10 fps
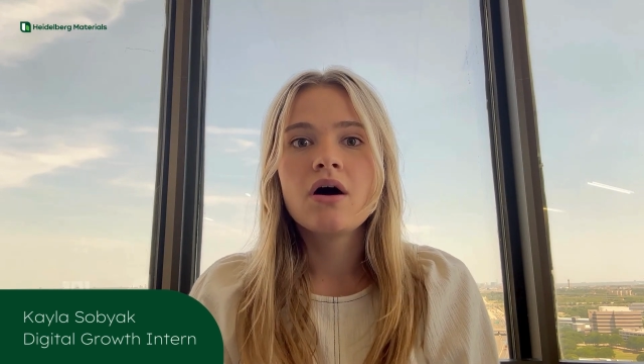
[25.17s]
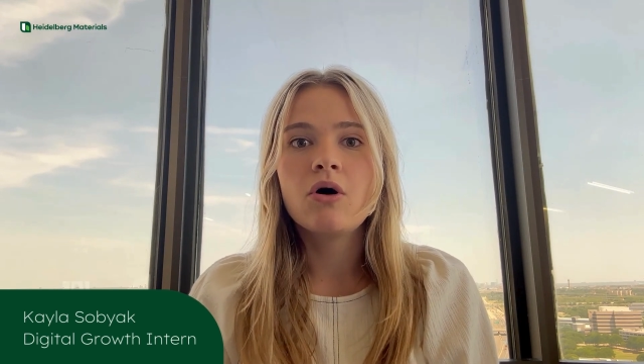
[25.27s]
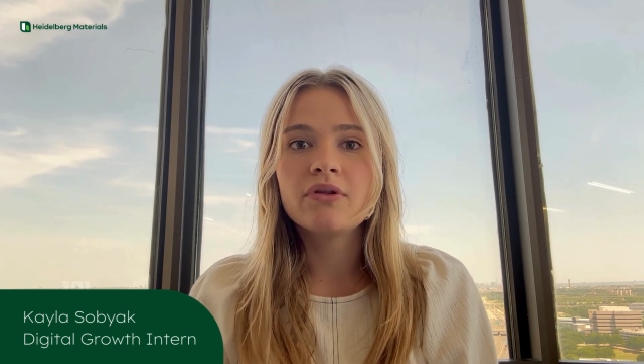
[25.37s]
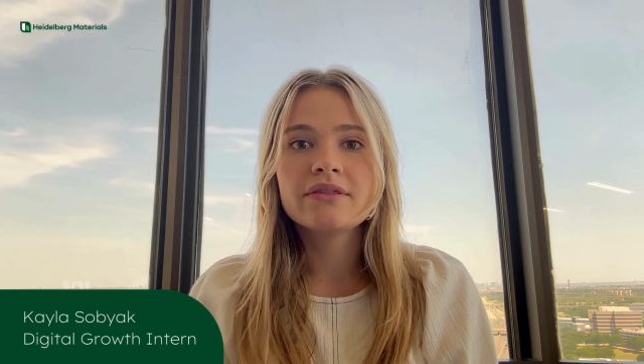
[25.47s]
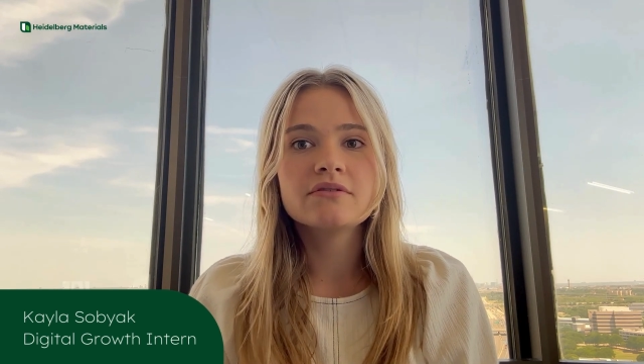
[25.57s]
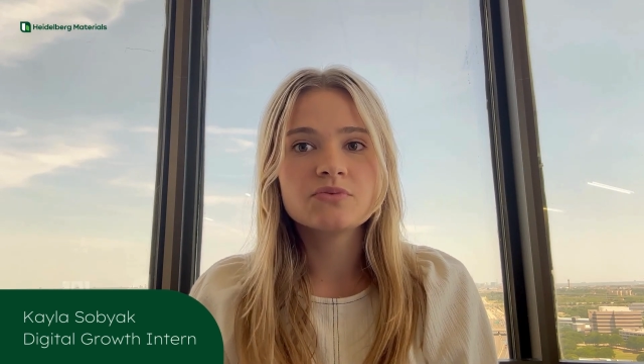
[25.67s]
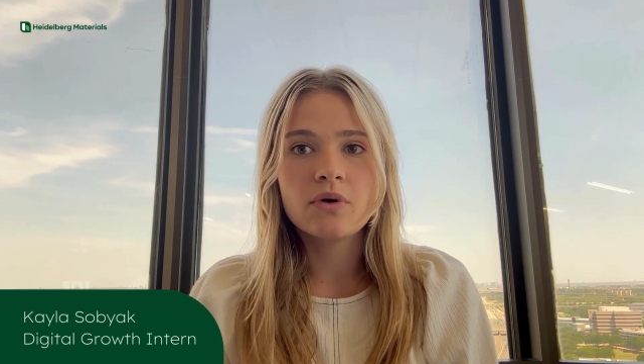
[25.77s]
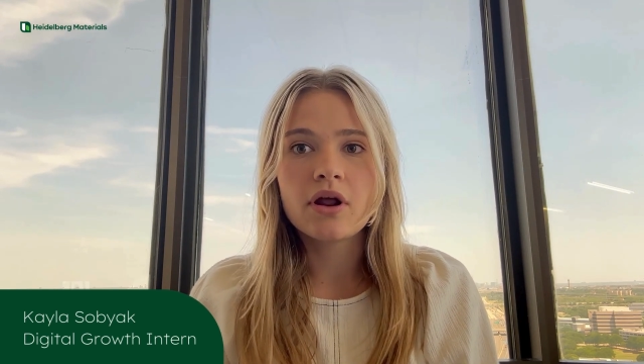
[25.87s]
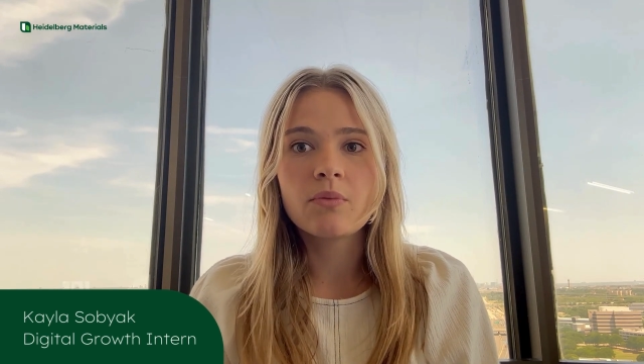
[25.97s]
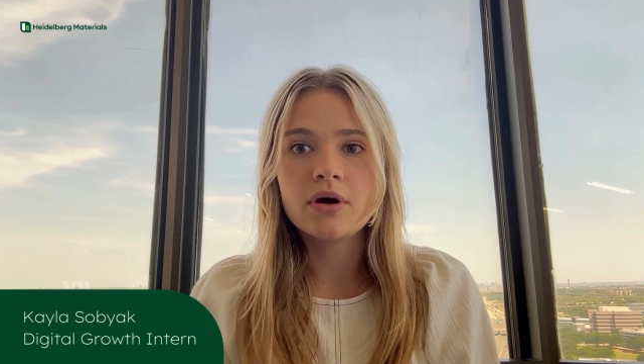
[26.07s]
holding those
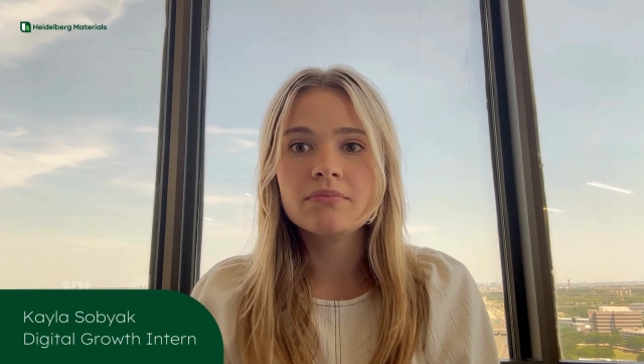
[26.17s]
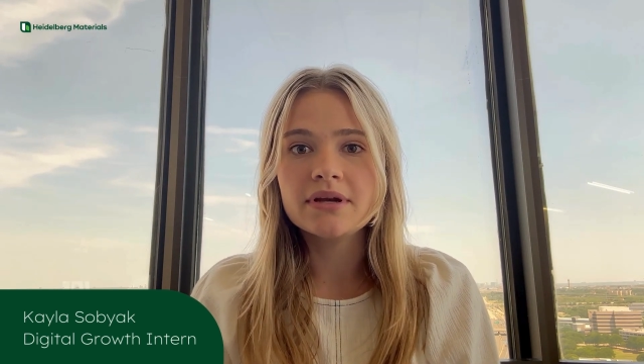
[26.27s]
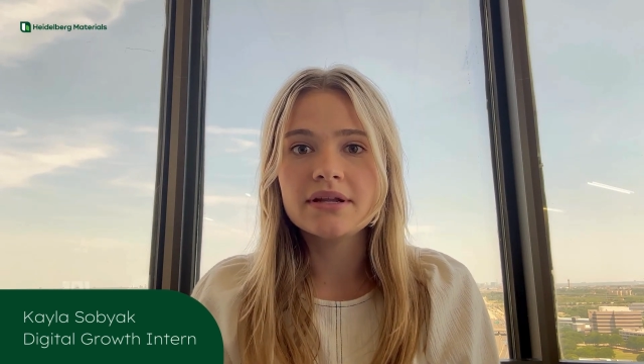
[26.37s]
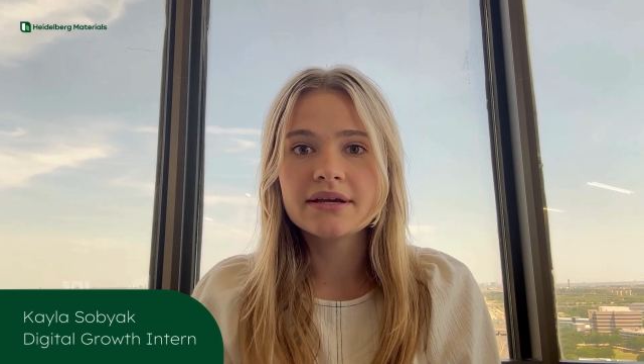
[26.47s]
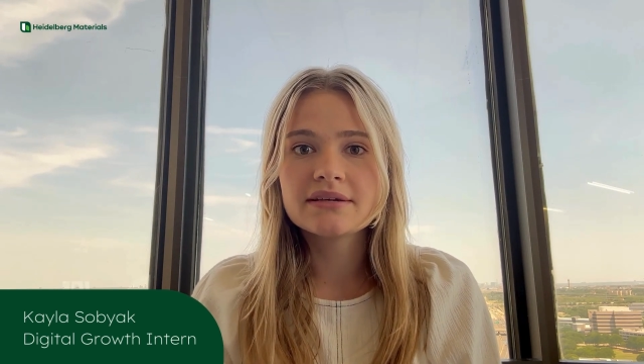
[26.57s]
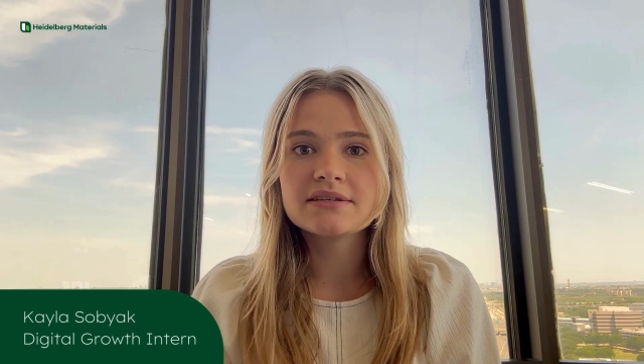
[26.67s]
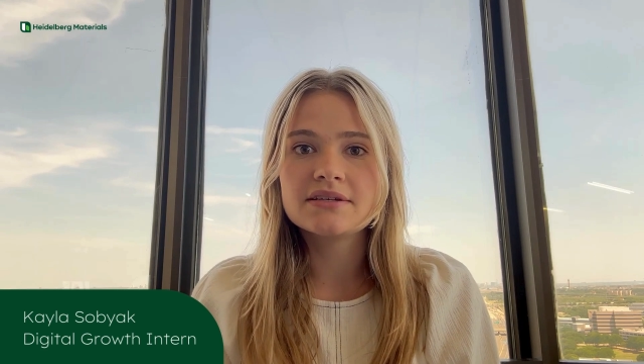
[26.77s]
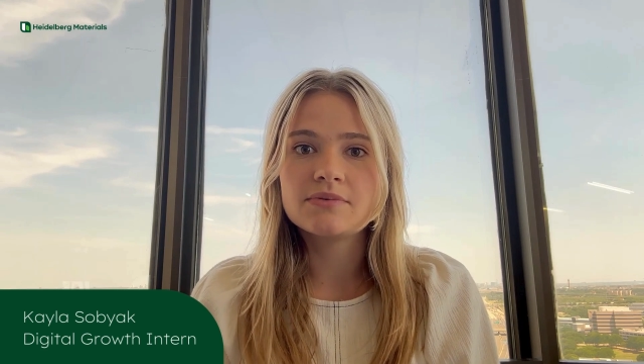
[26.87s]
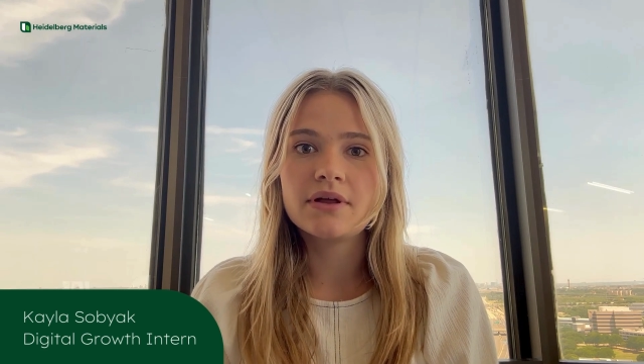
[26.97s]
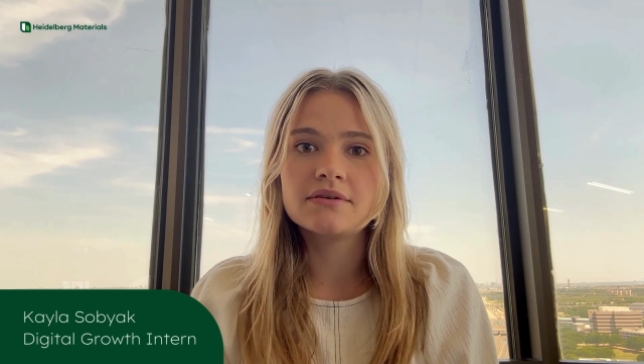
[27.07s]
one-on-one -on -one meetings as well